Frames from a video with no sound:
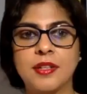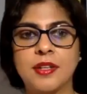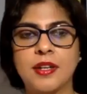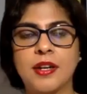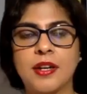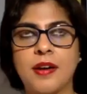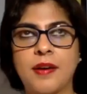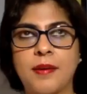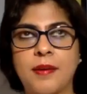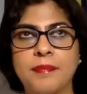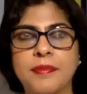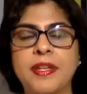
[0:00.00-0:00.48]
I
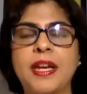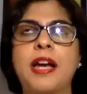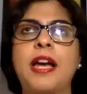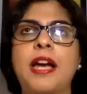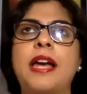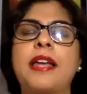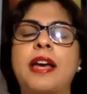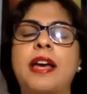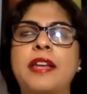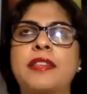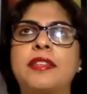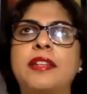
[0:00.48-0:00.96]

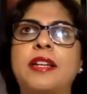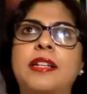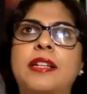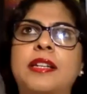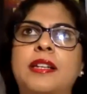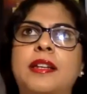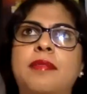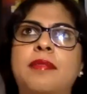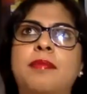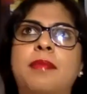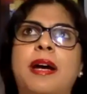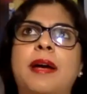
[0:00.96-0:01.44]
think I can give
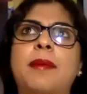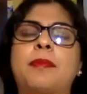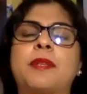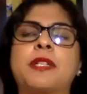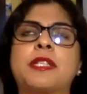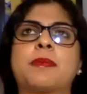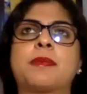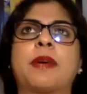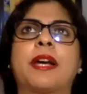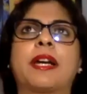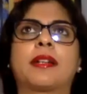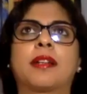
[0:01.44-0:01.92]
my
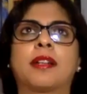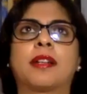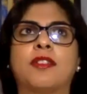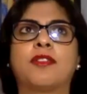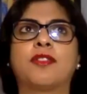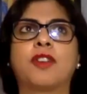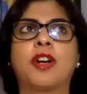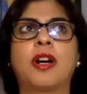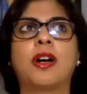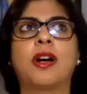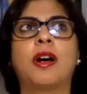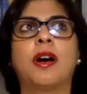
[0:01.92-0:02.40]
perspective.
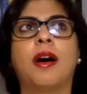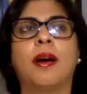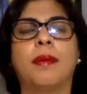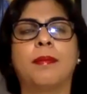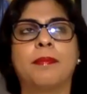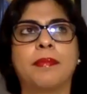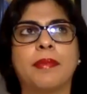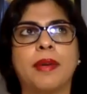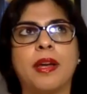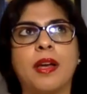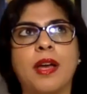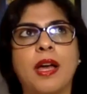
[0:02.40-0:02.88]

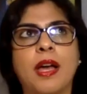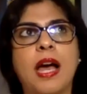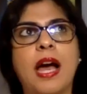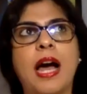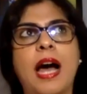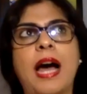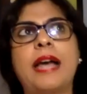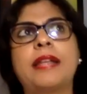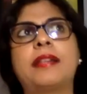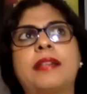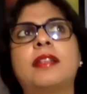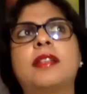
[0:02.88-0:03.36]
I
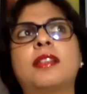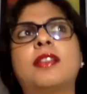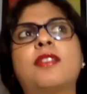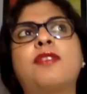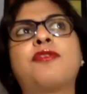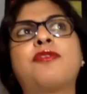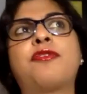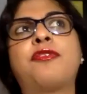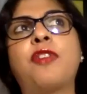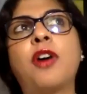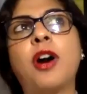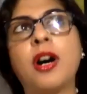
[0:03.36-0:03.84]
think the
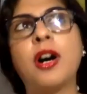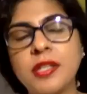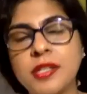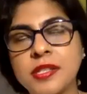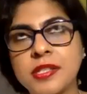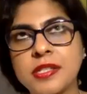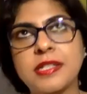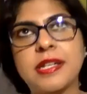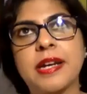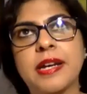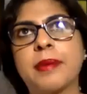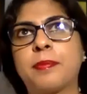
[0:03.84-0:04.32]
first
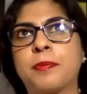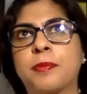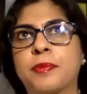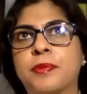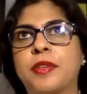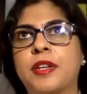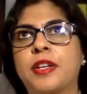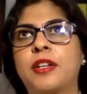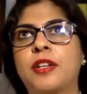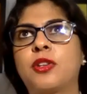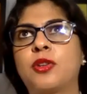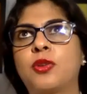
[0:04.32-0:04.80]
step
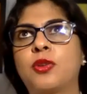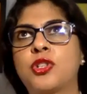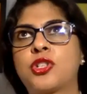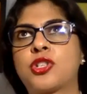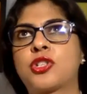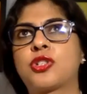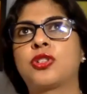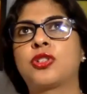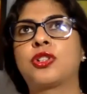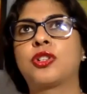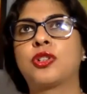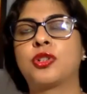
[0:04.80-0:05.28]
that you
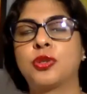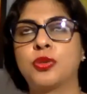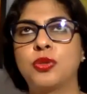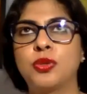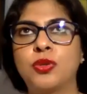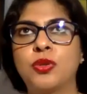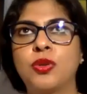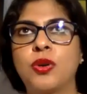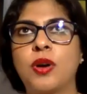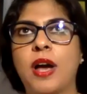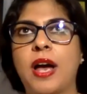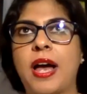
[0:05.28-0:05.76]
should do
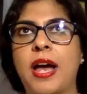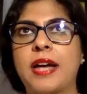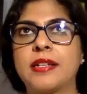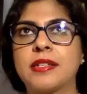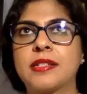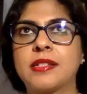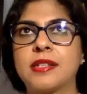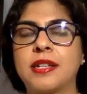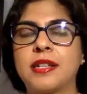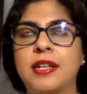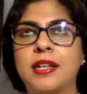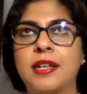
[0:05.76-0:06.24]
as
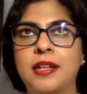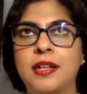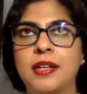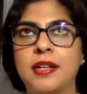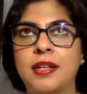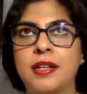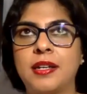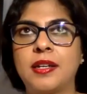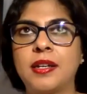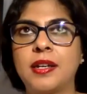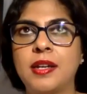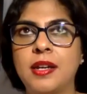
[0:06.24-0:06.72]
if
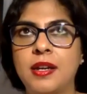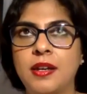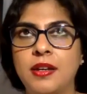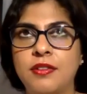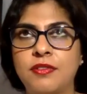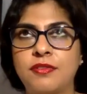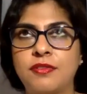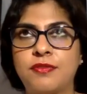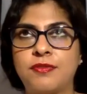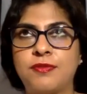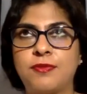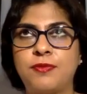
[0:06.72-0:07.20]

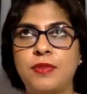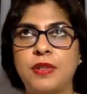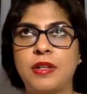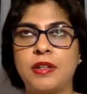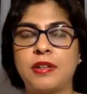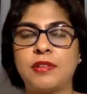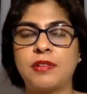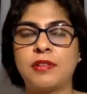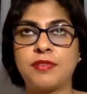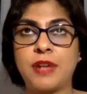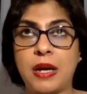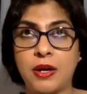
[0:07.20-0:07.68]

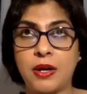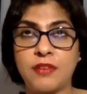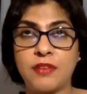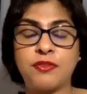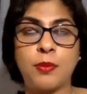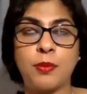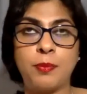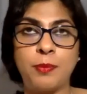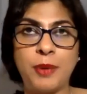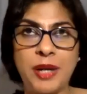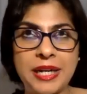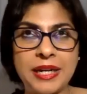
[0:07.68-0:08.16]
you're
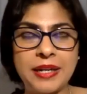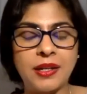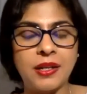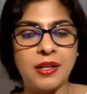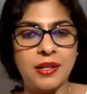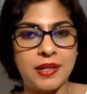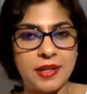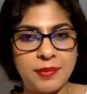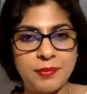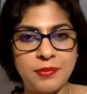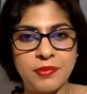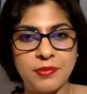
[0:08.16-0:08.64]
building a
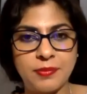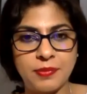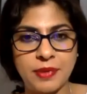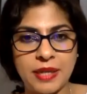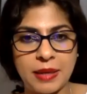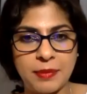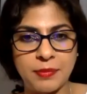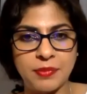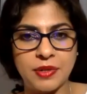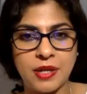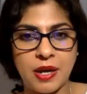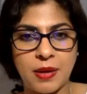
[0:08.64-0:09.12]

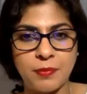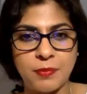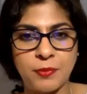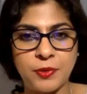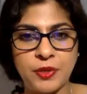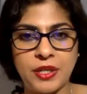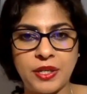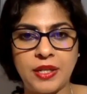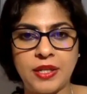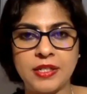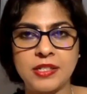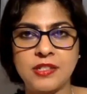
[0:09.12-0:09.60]
game
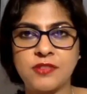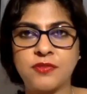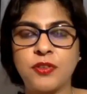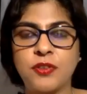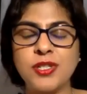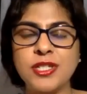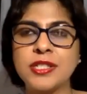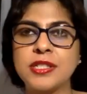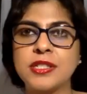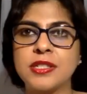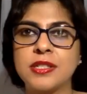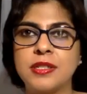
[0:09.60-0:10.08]
company is
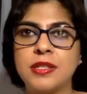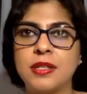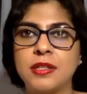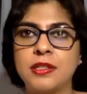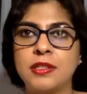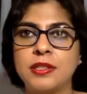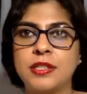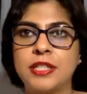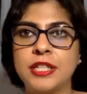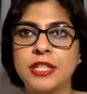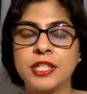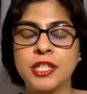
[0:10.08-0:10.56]
first
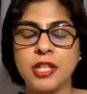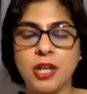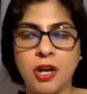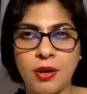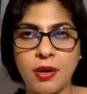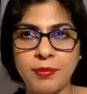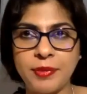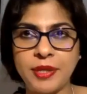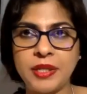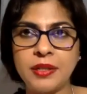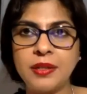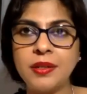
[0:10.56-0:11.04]

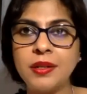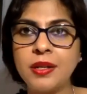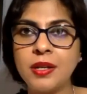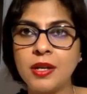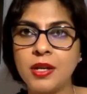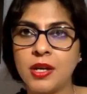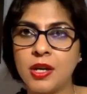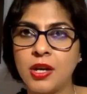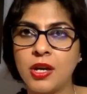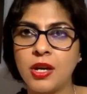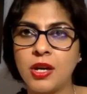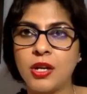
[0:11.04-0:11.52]
determine,
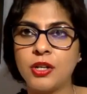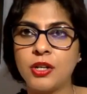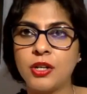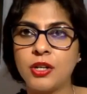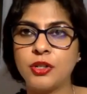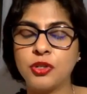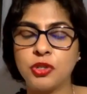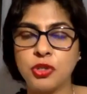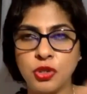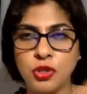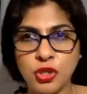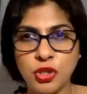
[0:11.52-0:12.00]
do
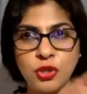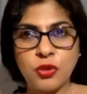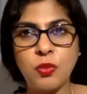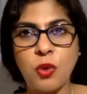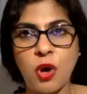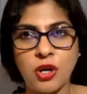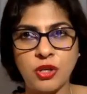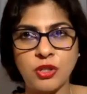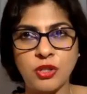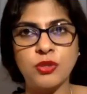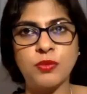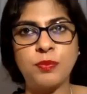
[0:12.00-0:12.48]
you want
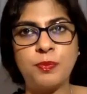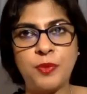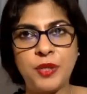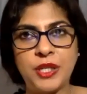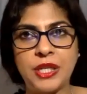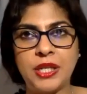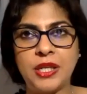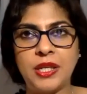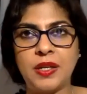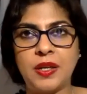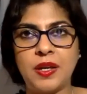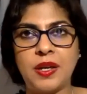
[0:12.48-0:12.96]
to
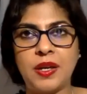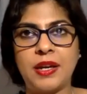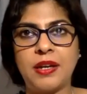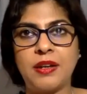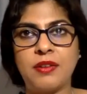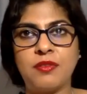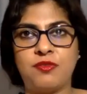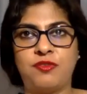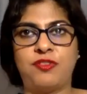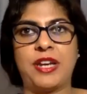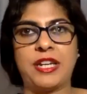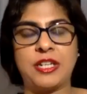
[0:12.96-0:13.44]
be a
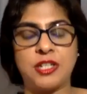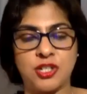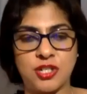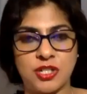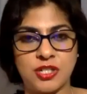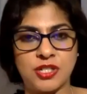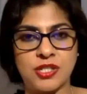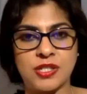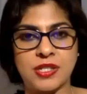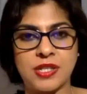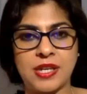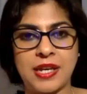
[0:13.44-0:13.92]
venture
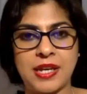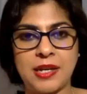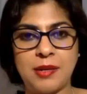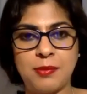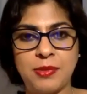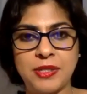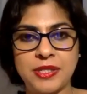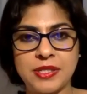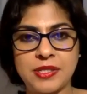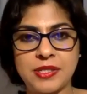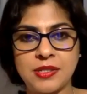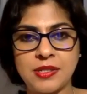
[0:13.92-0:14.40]
scale
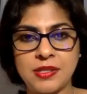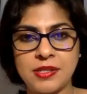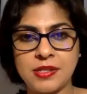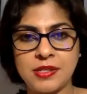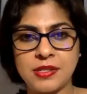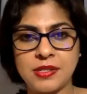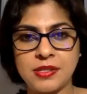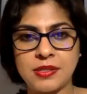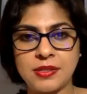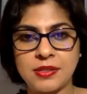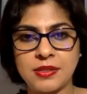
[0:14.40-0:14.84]
business?